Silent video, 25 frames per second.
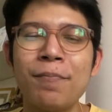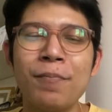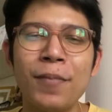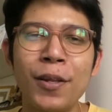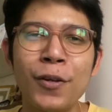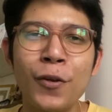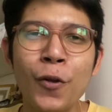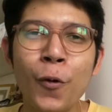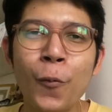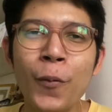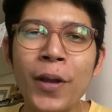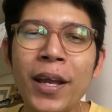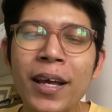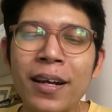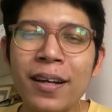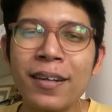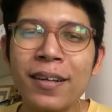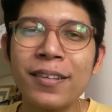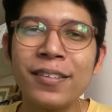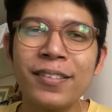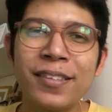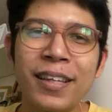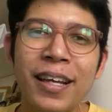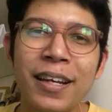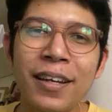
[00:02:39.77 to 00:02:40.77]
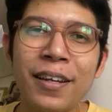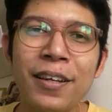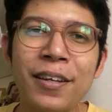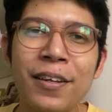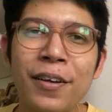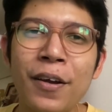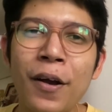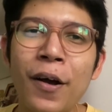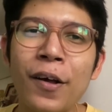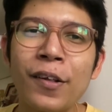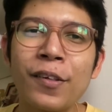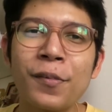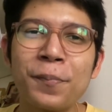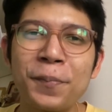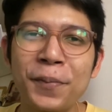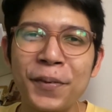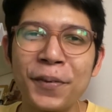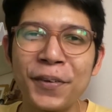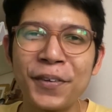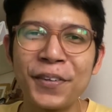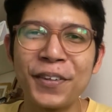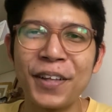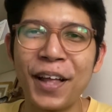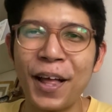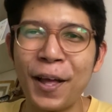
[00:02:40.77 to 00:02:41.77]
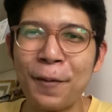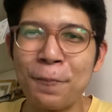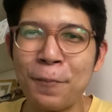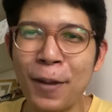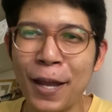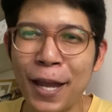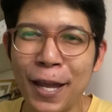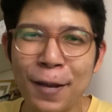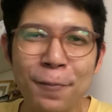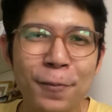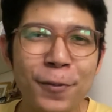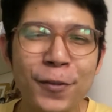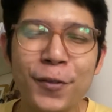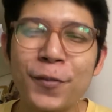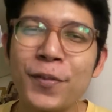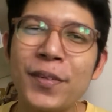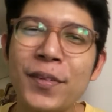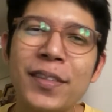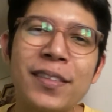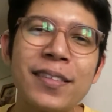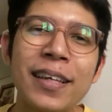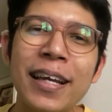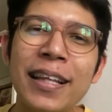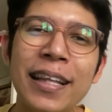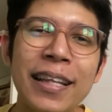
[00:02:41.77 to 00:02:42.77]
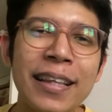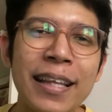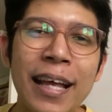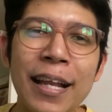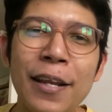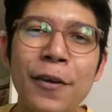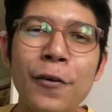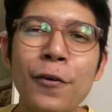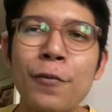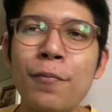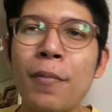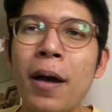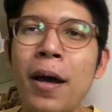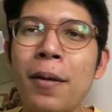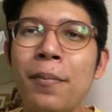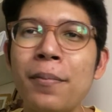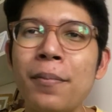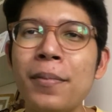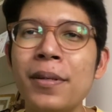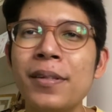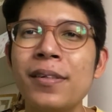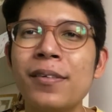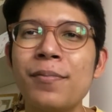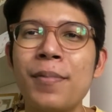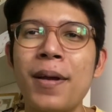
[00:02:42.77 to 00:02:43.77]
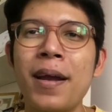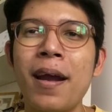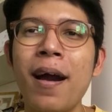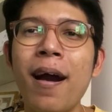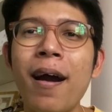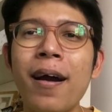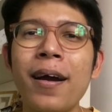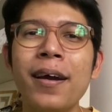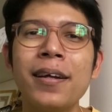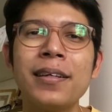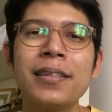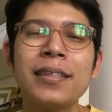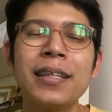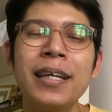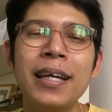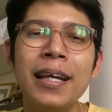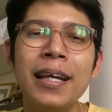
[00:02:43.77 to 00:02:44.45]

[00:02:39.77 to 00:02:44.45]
knowing and understanding the gospel, be able to recite the Ten Commandments by heart,